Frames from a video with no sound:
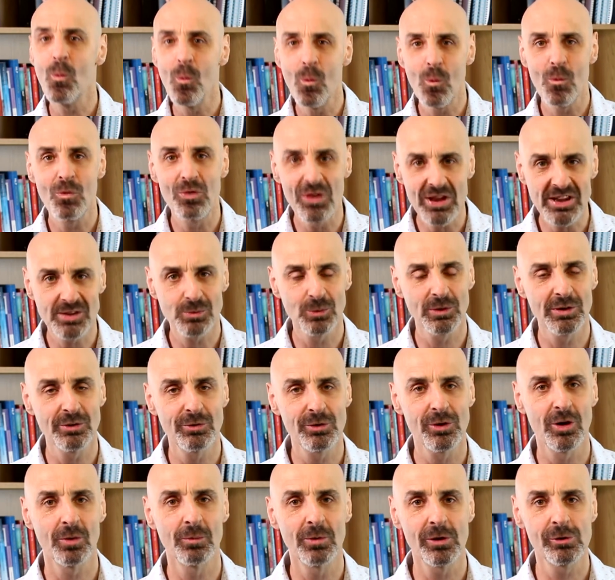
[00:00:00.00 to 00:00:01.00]
this will have
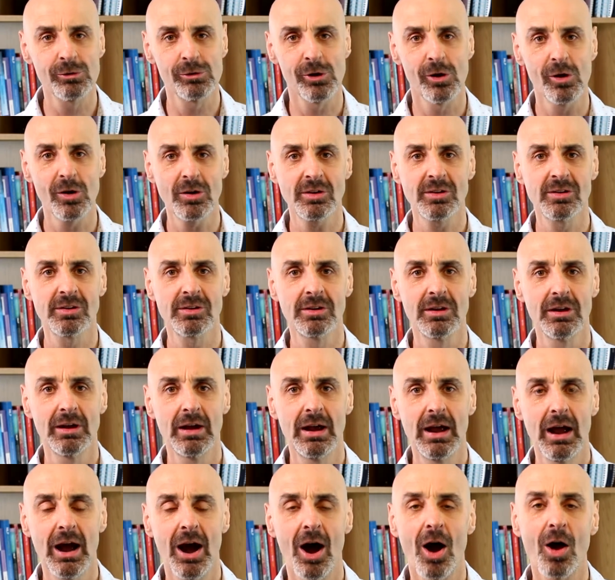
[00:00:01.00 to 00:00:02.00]
come across.
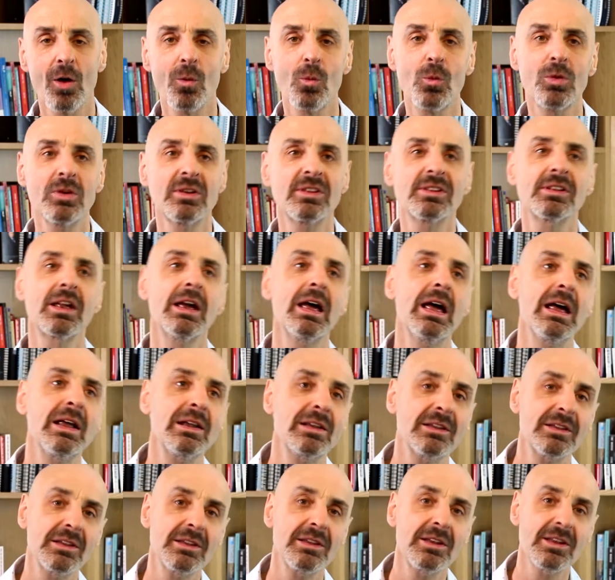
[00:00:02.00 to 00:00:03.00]
I was
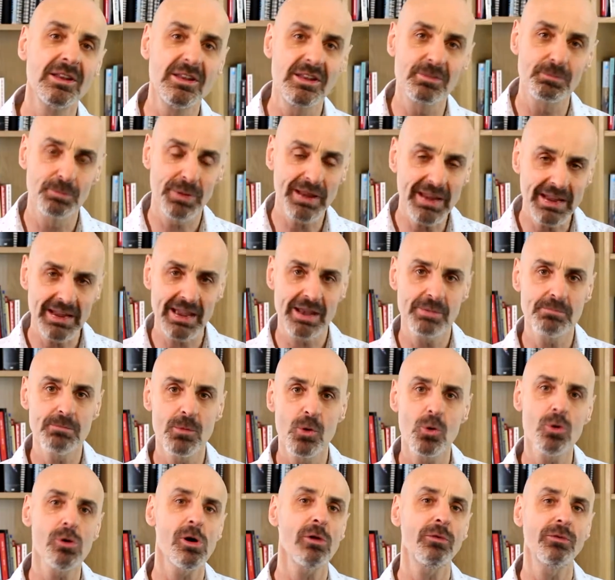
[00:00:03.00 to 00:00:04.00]
speaking
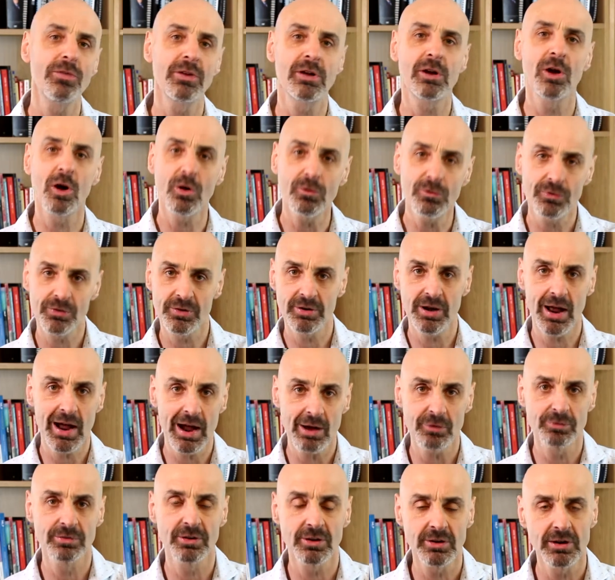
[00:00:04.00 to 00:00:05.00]
more off the cuff than I
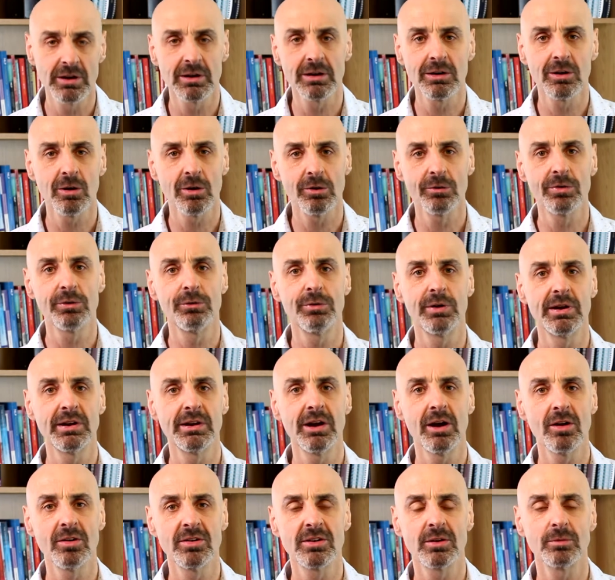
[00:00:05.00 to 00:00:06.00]
have done in a lot of the
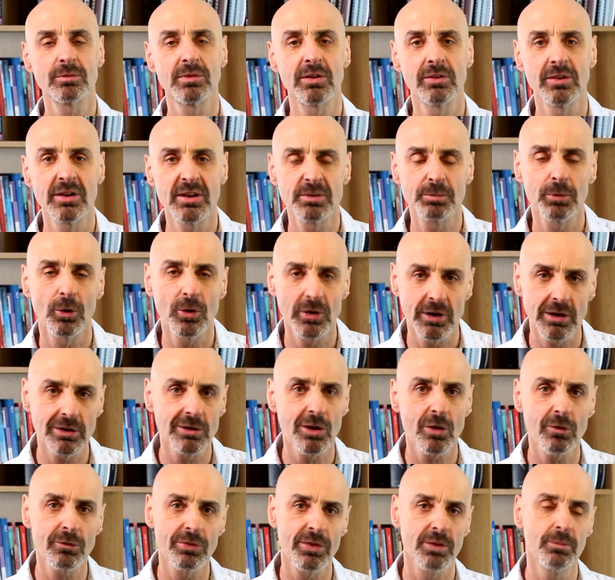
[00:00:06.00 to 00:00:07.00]
videos up to this point. A
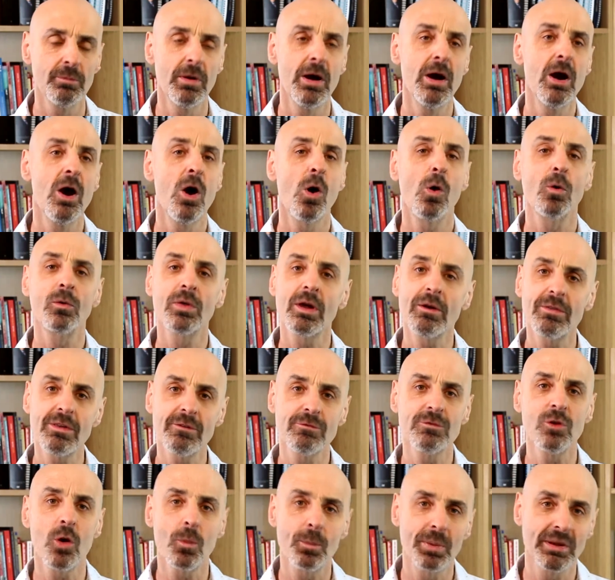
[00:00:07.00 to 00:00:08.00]
lot of them, although they've
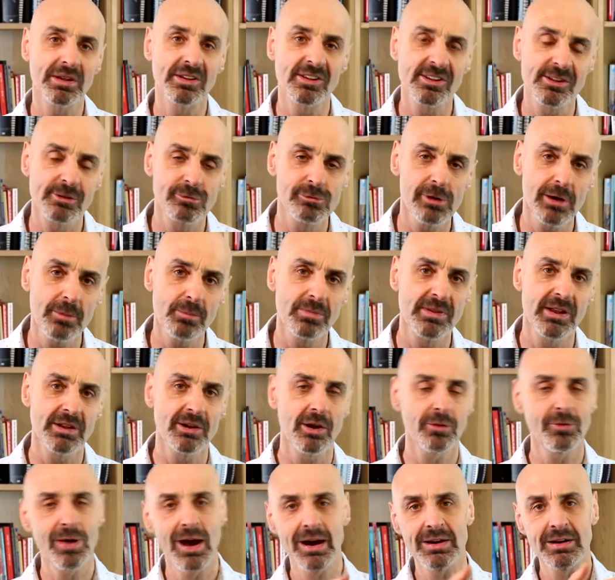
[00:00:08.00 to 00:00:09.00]
not been scripted,
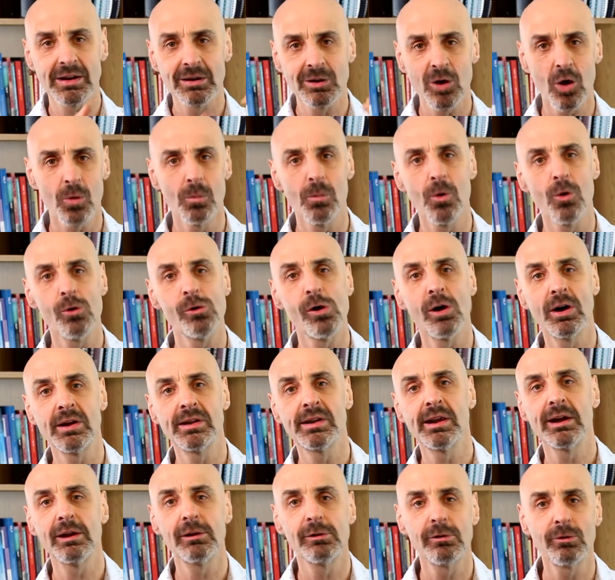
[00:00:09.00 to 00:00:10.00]
I've had a lot more
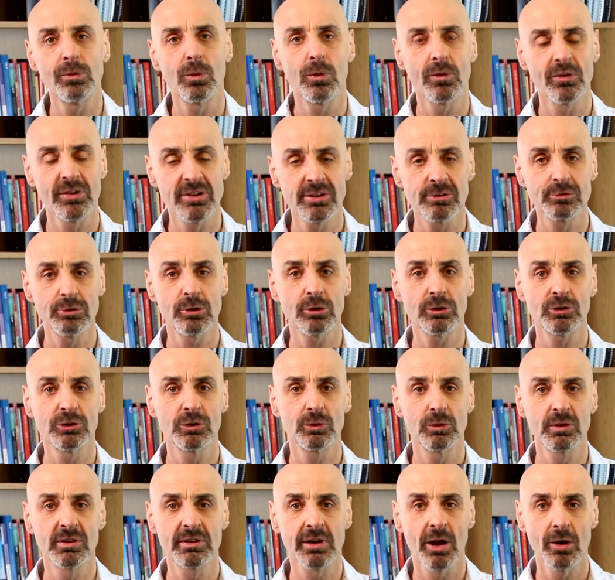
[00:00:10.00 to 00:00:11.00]
idea of what the structure
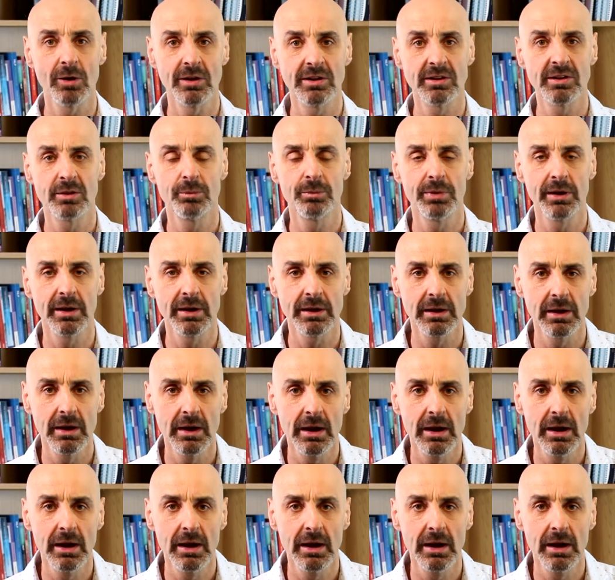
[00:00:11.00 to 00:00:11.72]
was going to be.